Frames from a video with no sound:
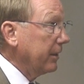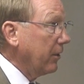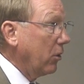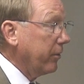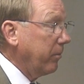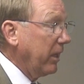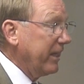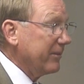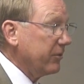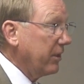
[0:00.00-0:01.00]
and all the
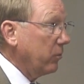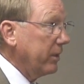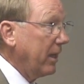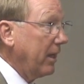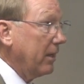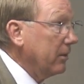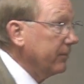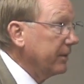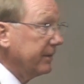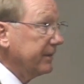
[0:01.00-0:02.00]
plans that we have
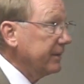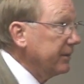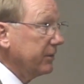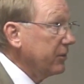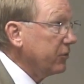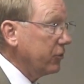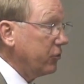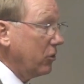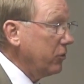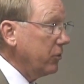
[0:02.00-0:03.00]
is to
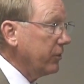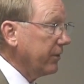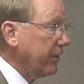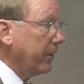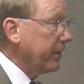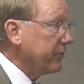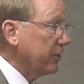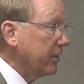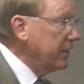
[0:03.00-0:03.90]
show you that there is a